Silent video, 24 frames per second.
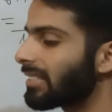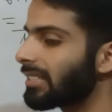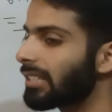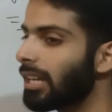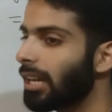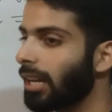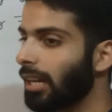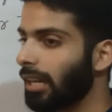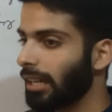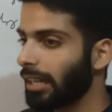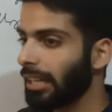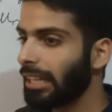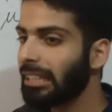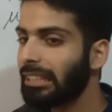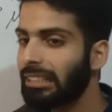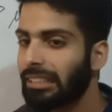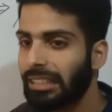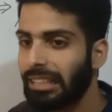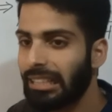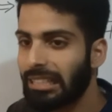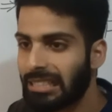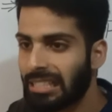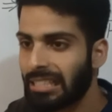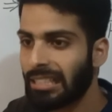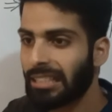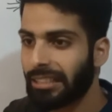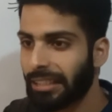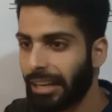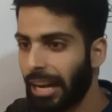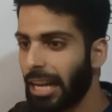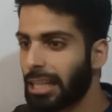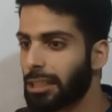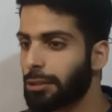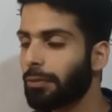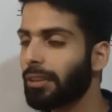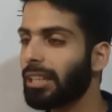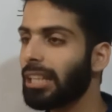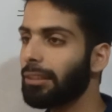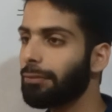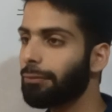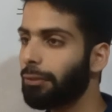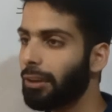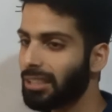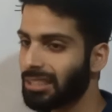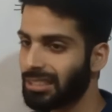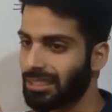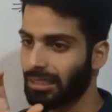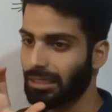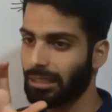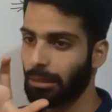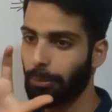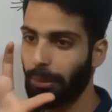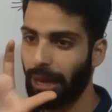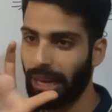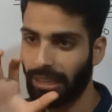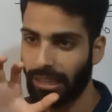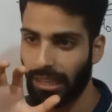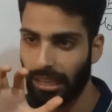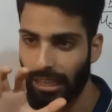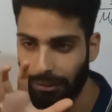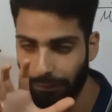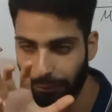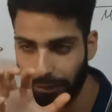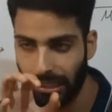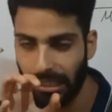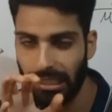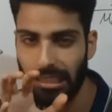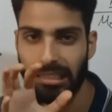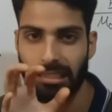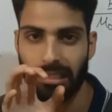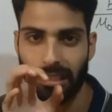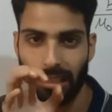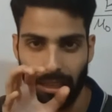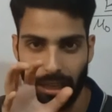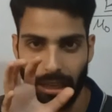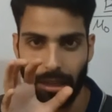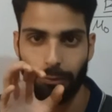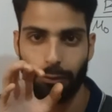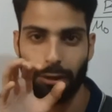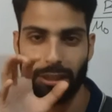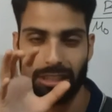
is increasing gradually. First the magnetic field is